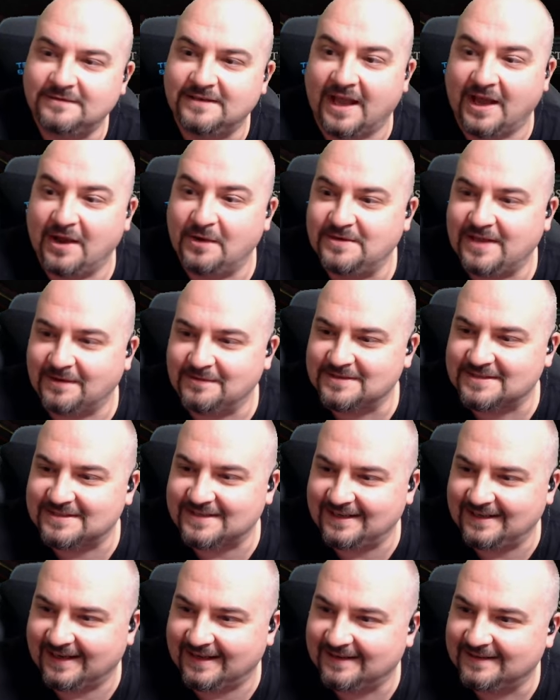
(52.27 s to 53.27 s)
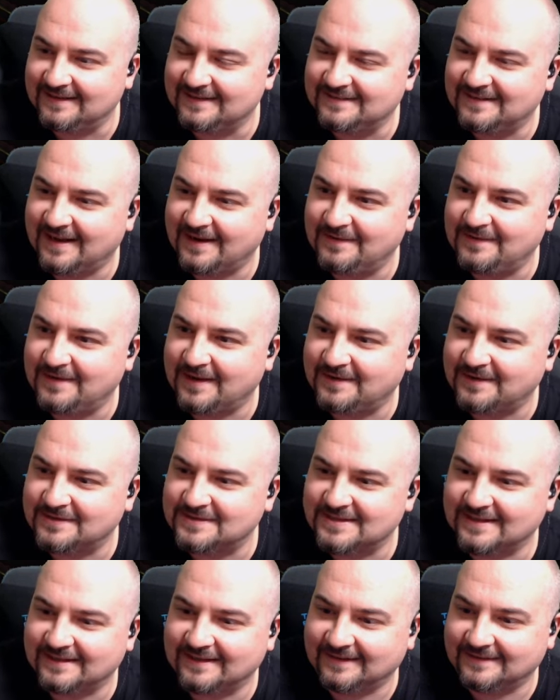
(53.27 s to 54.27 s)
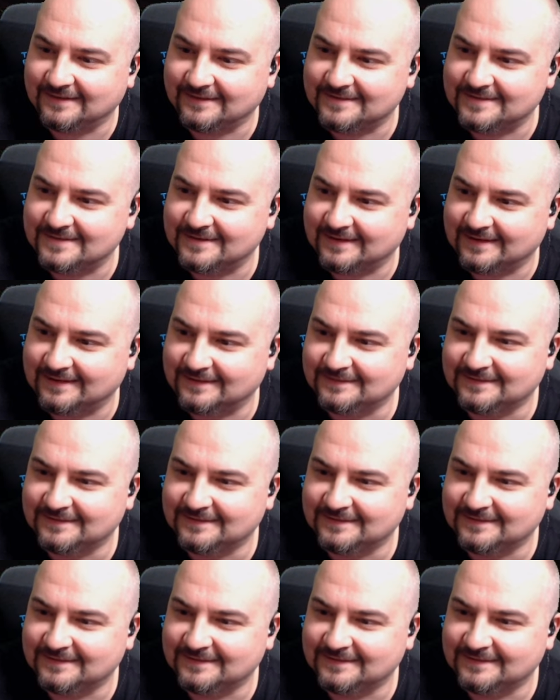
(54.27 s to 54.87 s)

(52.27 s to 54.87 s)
No, don't Oops. say that. No, no, don't say that. Don't say that.